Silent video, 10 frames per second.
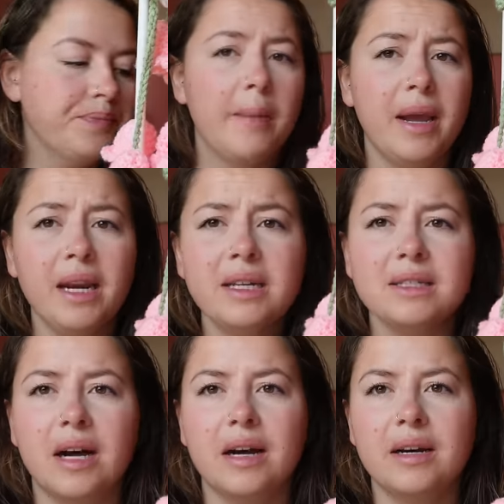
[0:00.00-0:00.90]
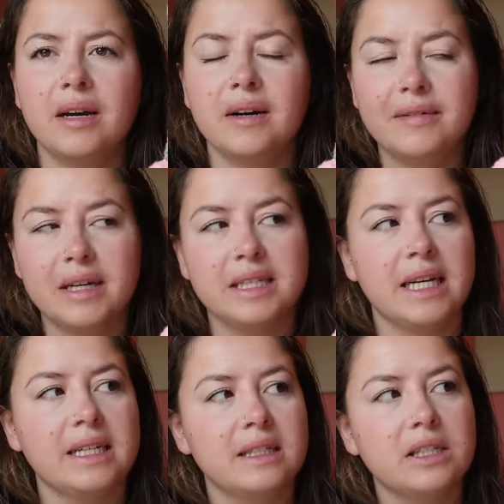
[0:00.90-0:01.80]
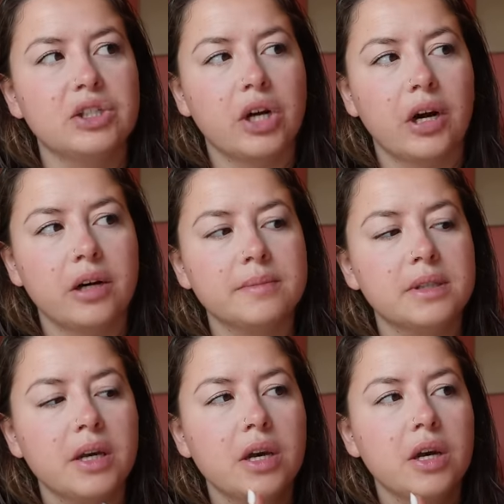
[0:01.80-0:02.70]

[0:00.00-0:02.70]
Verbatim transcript: I made a ton of daisy charms